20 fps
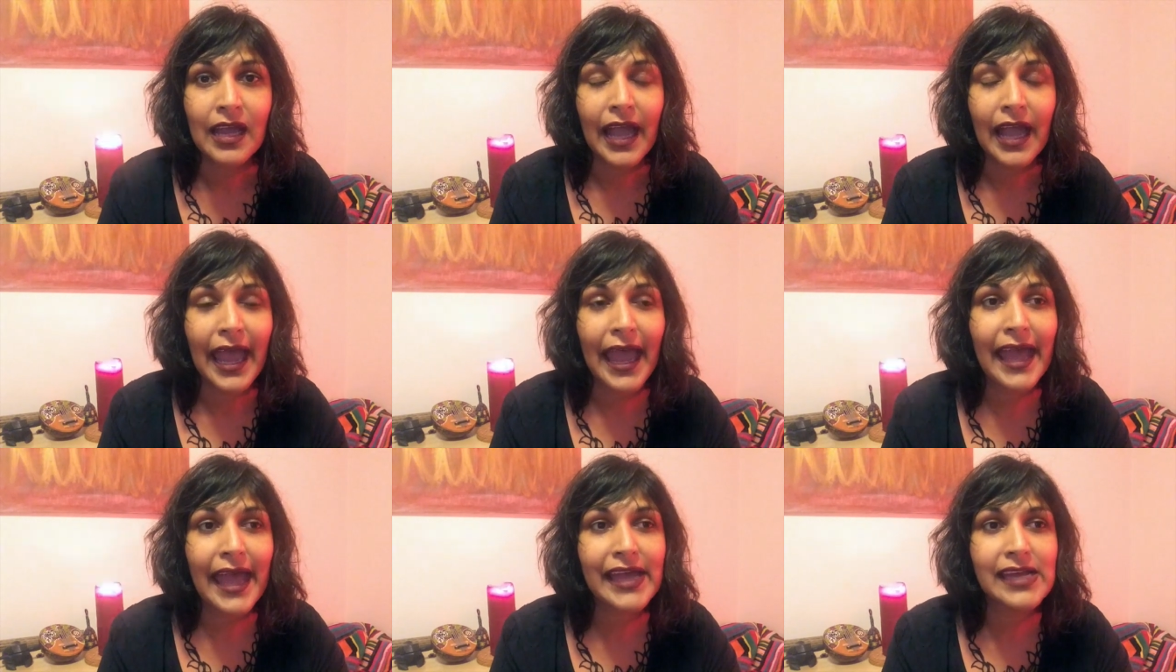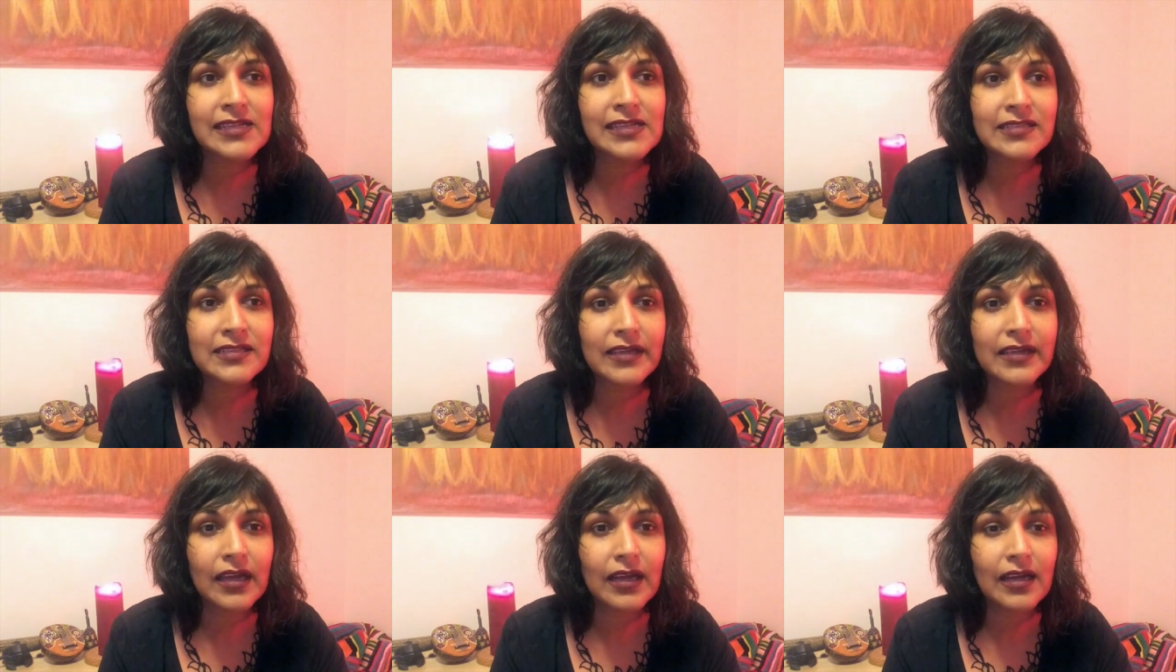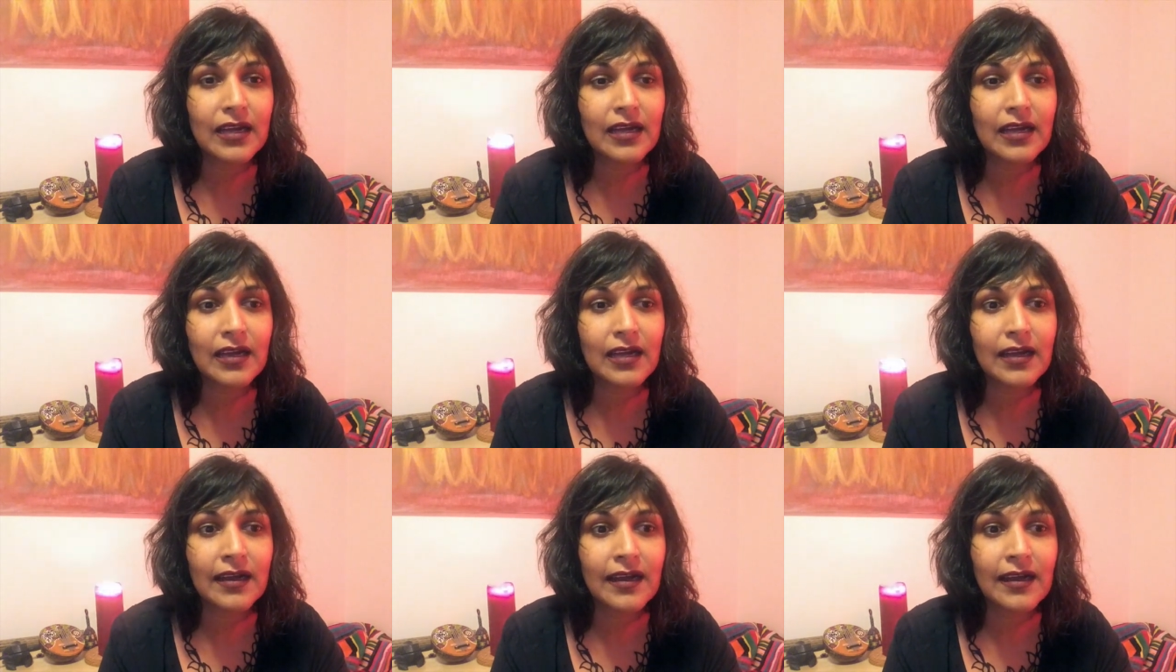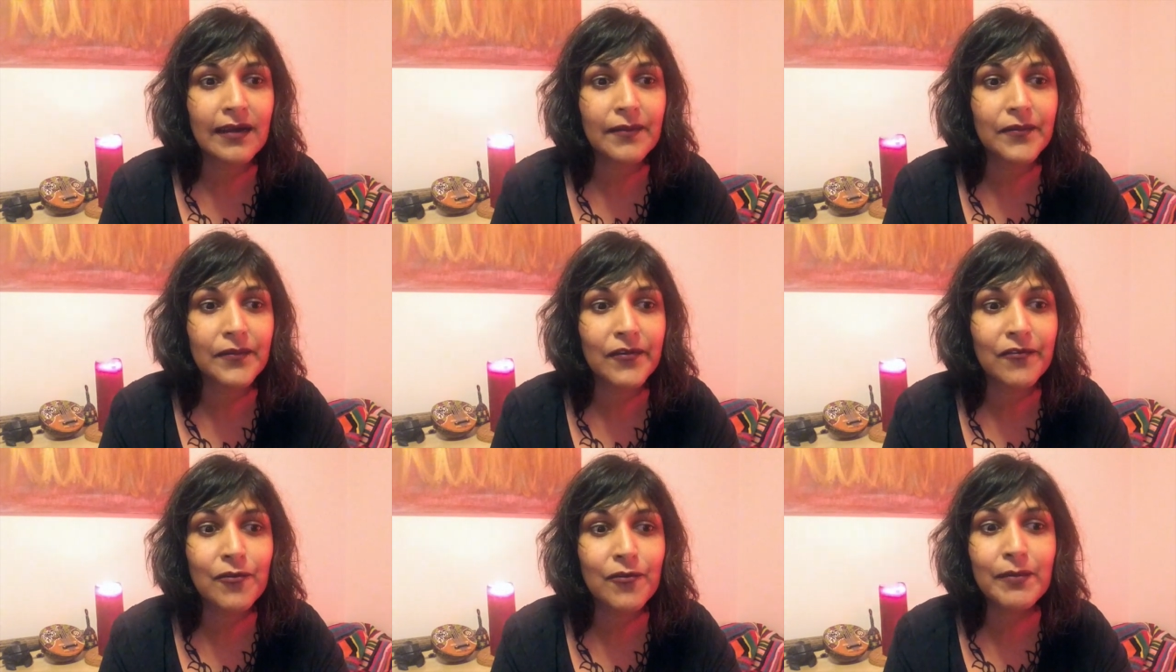And um,
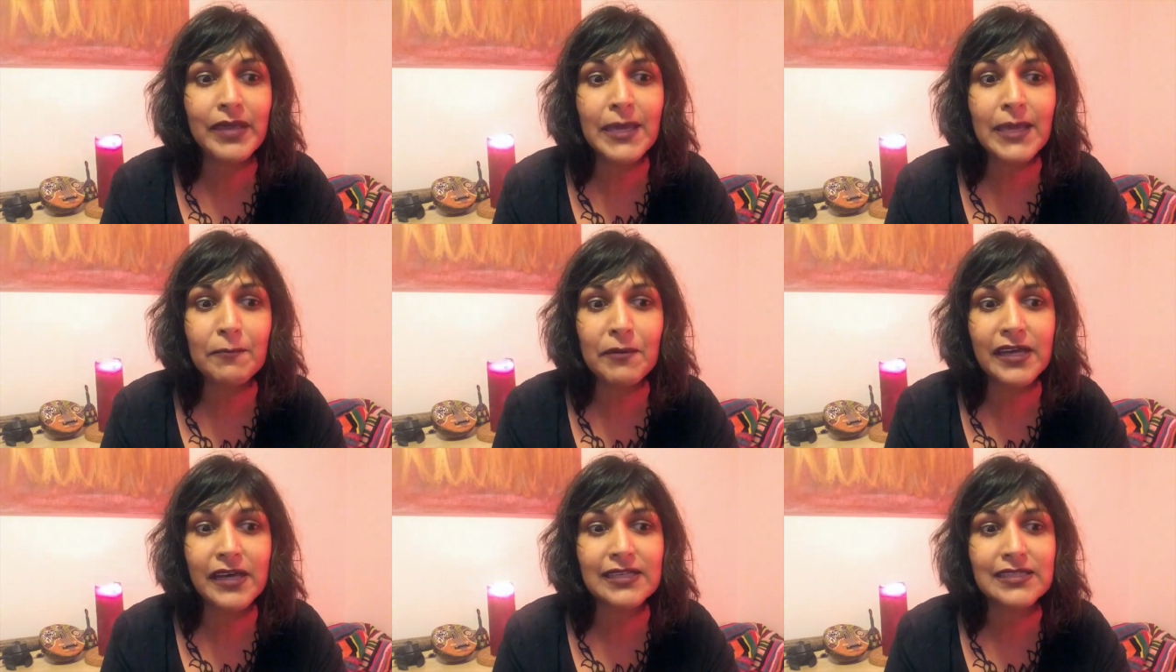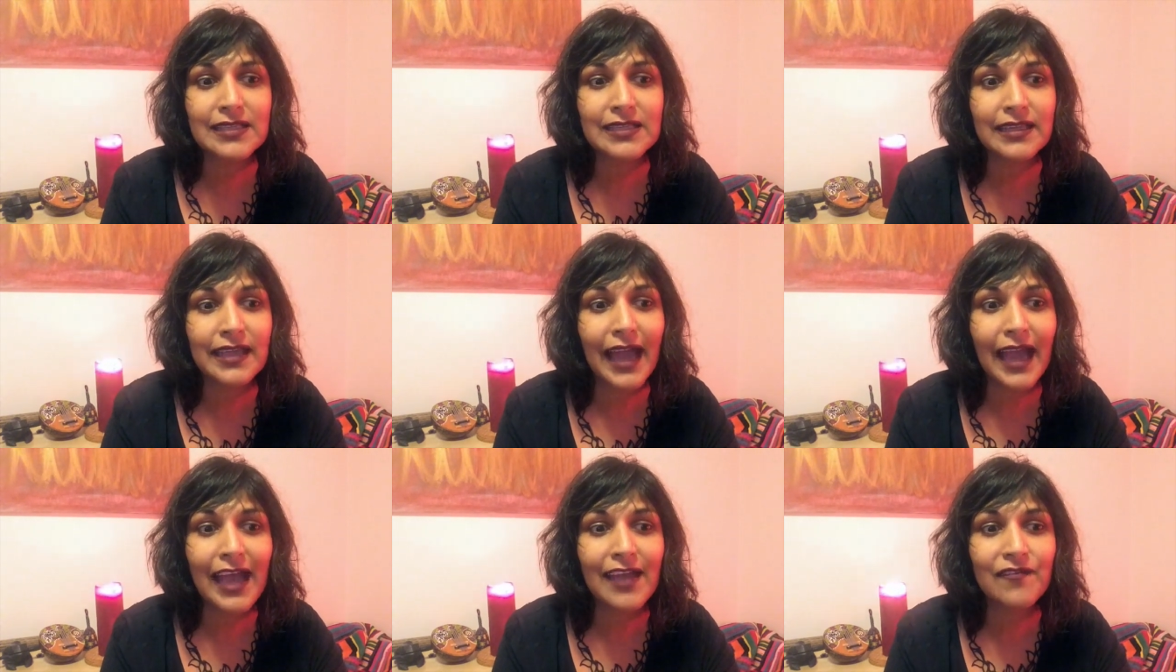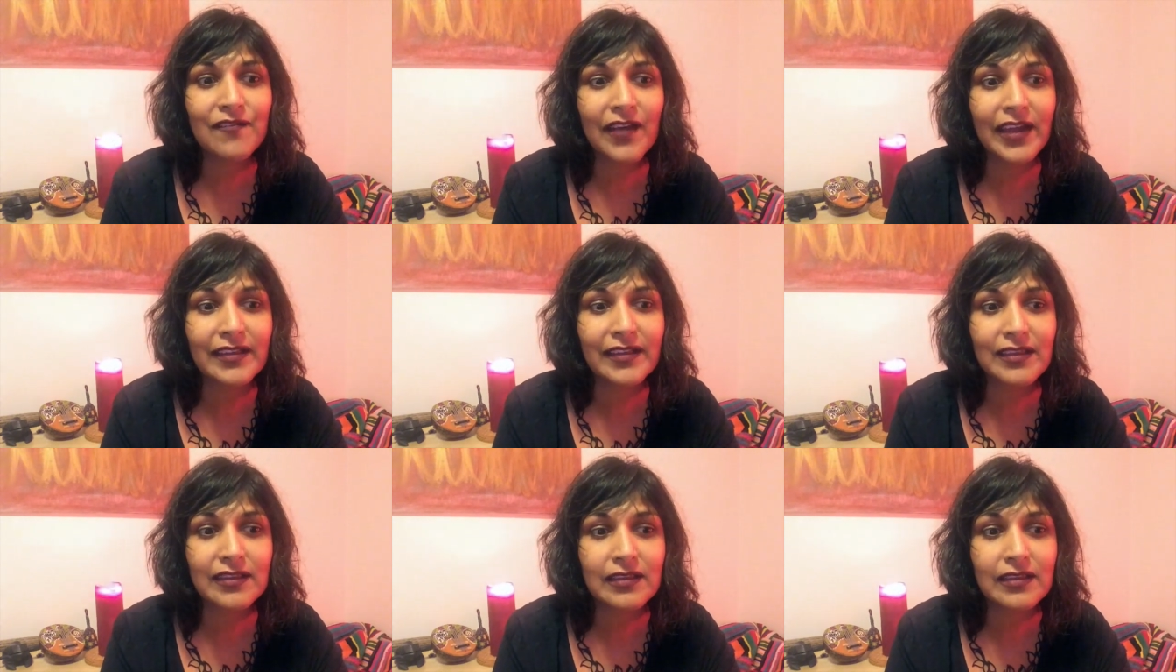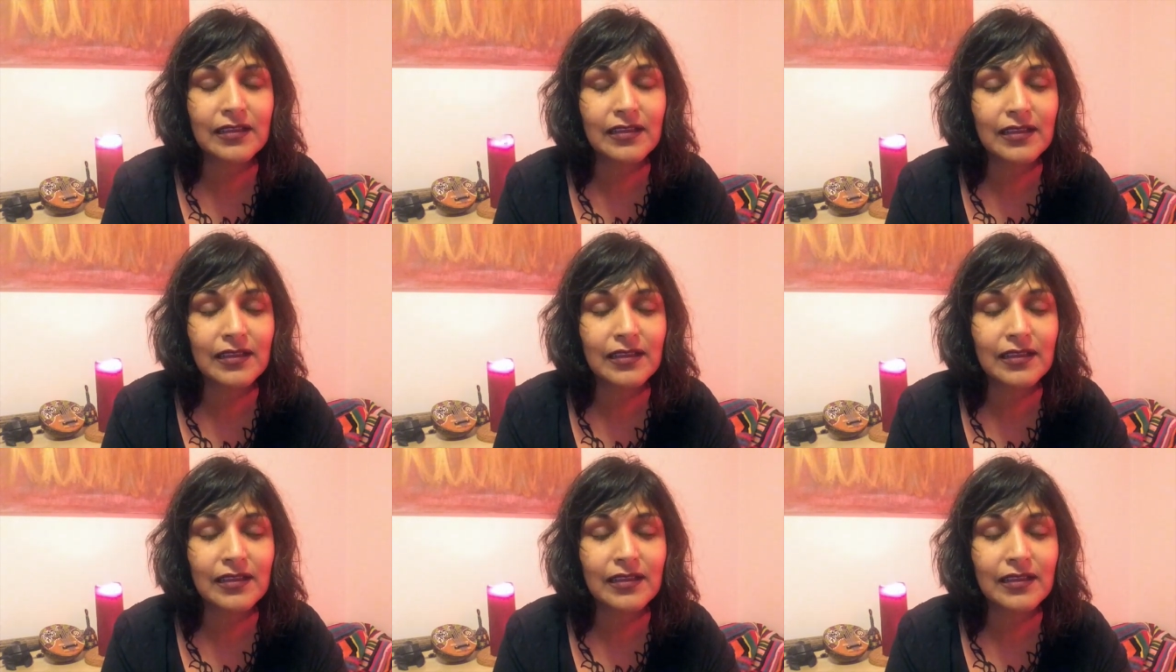for me personally, I find that